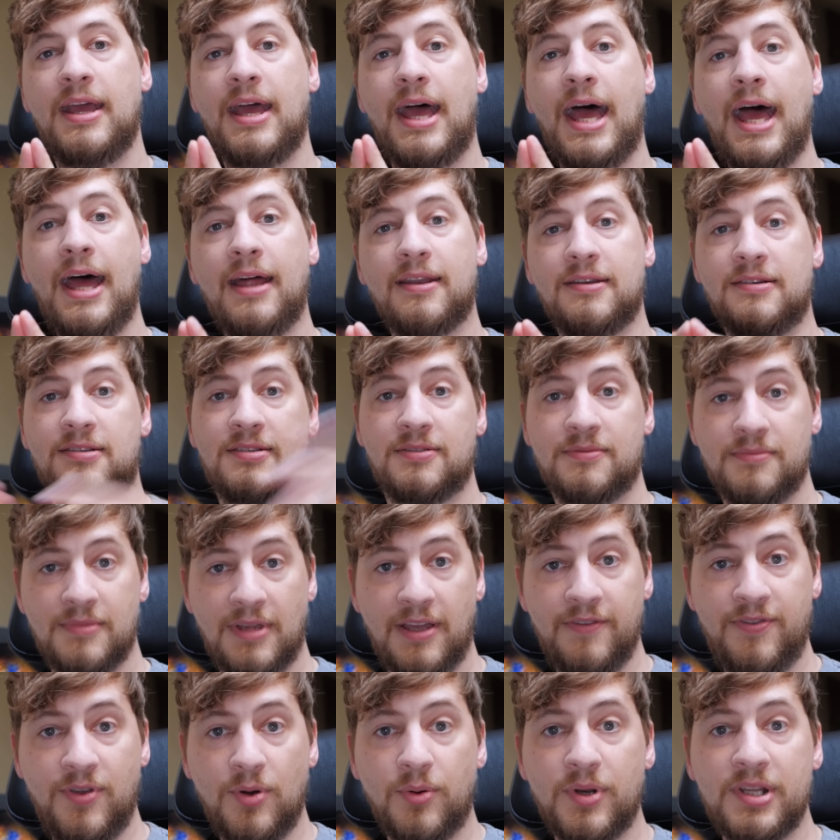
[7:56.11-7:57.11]
And
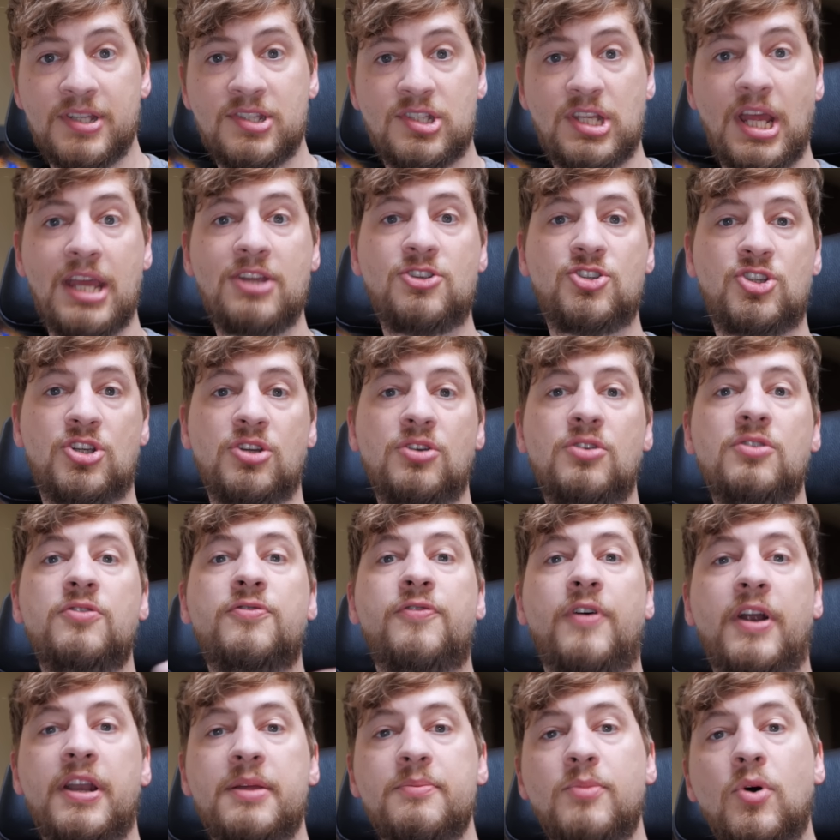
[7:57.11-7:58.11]
if you want to stay tuned
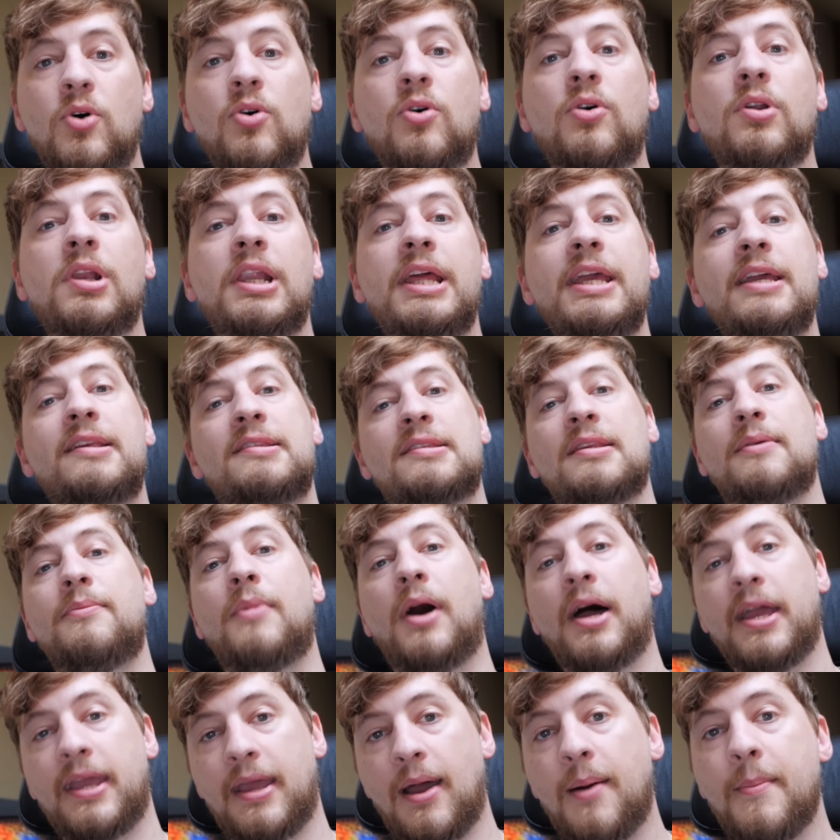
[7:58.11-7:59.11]
for any more leaks that
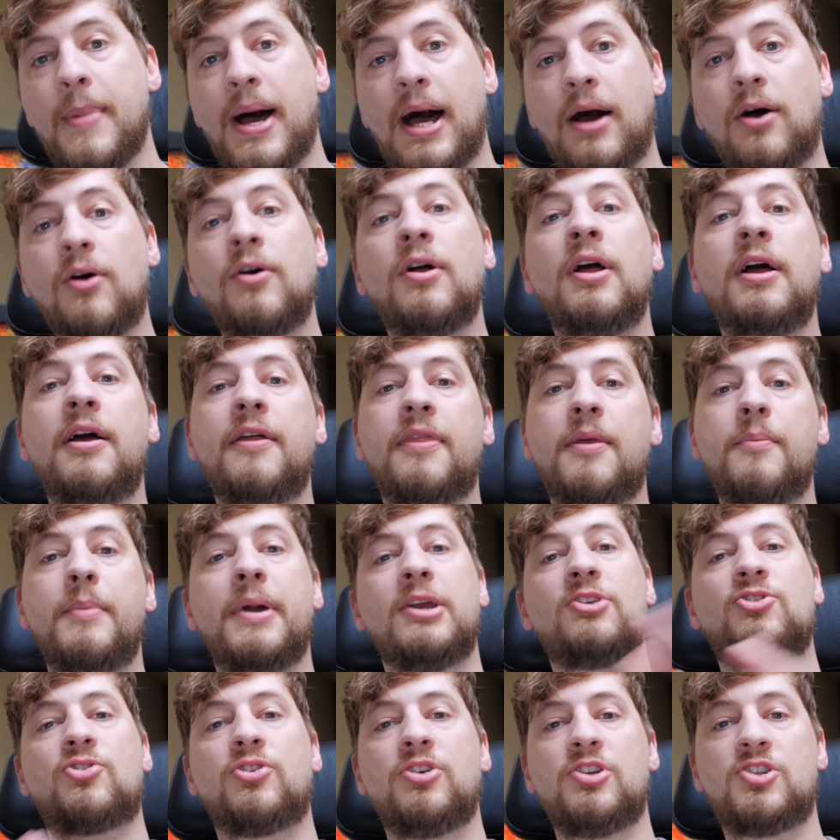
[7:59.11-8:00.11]
might come out, then
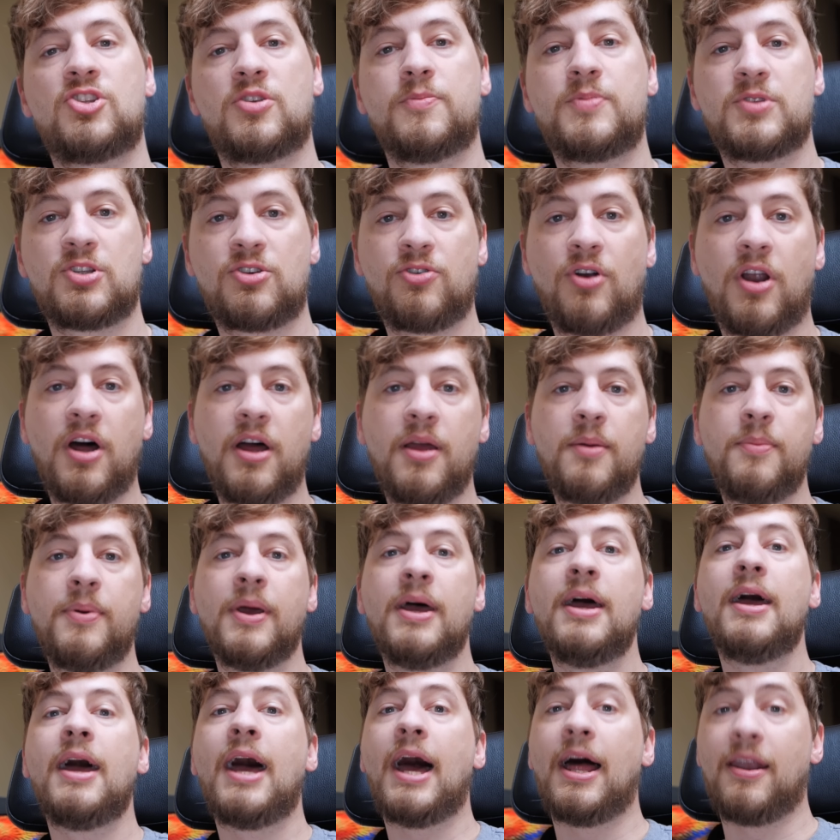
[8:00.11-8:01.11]
make sure you subscribe,
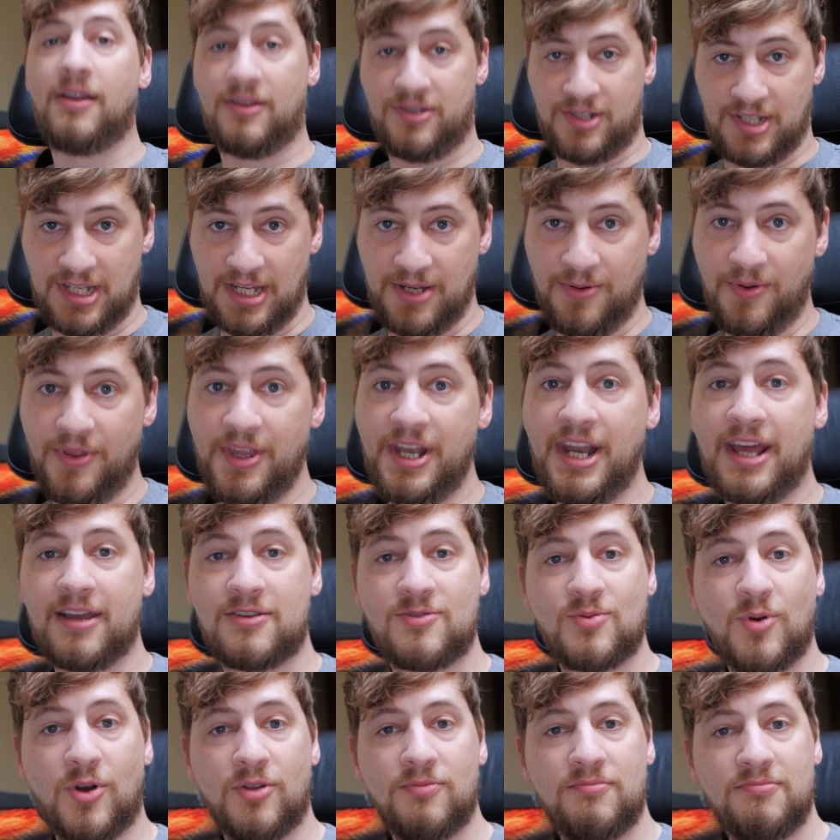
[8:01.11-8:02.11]
and I'll see you on the
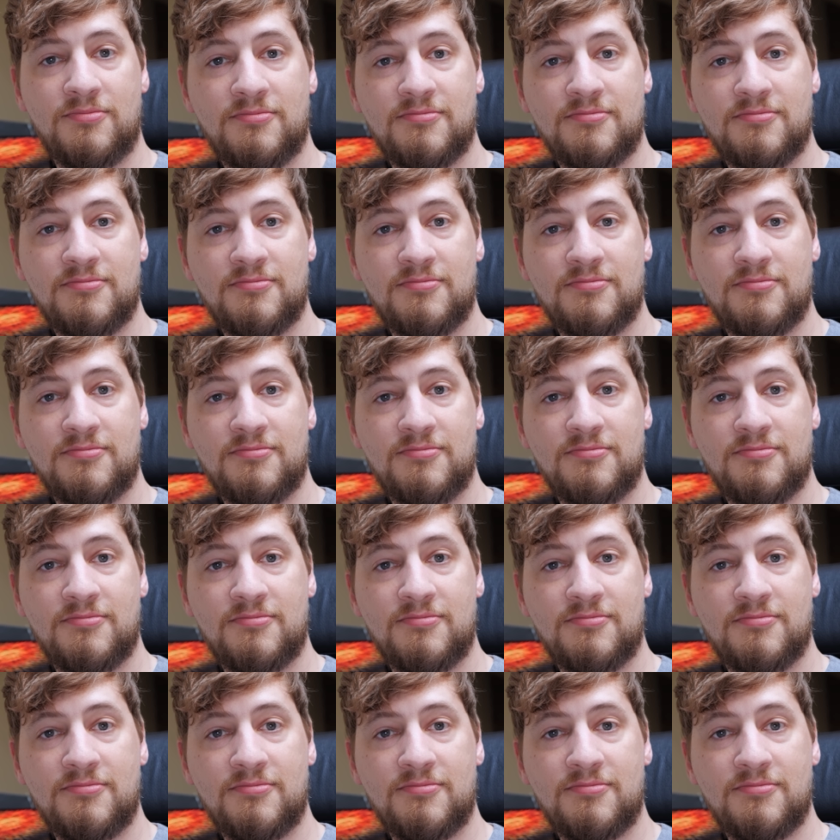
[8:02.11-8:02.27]
next one.